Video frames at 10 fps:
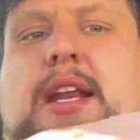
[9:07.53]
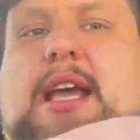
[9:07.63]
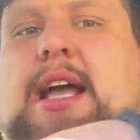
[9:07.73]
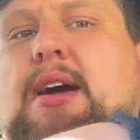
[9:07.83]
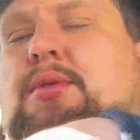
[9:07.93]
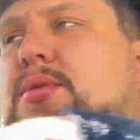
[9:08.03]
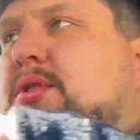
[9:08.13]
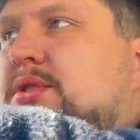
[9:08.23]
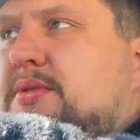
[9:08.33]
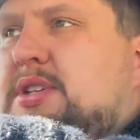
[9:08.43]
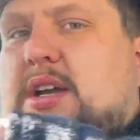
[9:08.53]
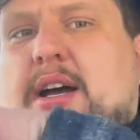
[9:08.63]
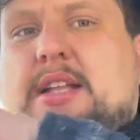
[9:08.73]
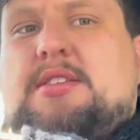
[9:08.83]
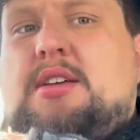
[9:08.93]
it out, because obviously I
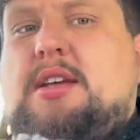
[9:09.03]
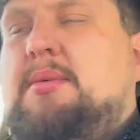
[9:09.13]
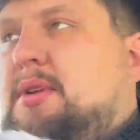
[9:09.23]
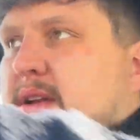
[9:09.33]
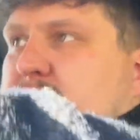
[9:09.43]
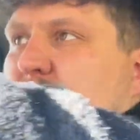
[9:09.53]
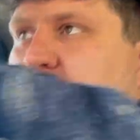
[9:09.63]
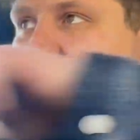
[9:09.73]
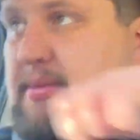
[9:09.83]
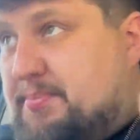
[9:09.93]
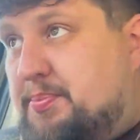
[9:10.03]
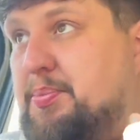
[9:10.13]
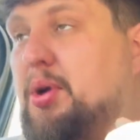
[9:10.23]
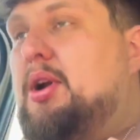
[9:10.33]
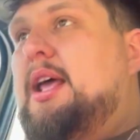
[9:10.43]
had to get my gloves on and
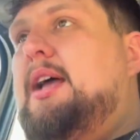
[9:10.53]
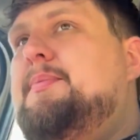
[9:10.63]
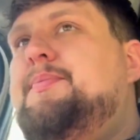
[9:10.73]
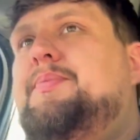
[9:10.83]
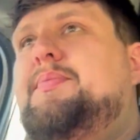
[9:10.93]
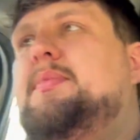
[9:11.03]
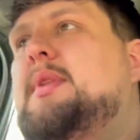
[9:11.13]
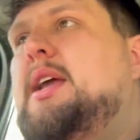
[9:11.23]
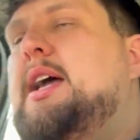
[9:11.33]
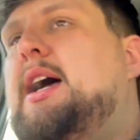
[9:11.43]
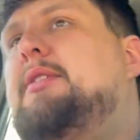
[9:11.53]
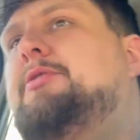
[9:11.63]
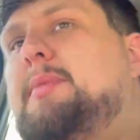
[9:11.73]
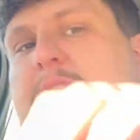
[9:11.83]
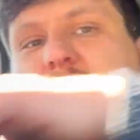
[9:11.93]
pull it,
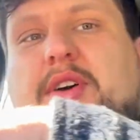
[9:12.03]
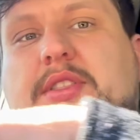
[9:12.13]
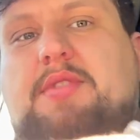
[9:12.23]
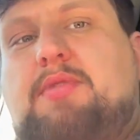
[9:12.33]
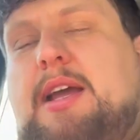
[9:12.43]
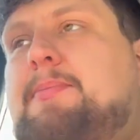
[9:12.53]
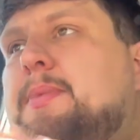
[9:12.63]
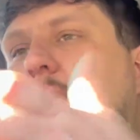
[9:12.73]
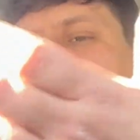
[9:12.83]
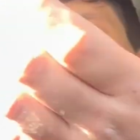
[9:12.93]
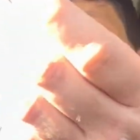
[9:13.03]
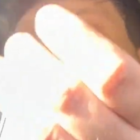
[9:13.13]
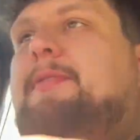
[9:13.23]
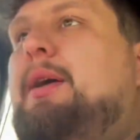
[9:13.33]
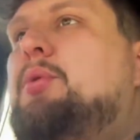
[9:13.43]
from inside the rim, it
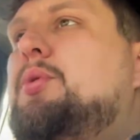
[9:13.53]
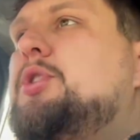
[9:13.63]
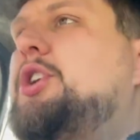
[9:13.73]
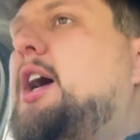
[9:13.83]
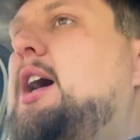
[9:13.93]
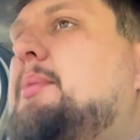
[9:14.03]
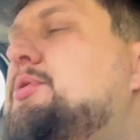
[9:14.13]
felt all sharp.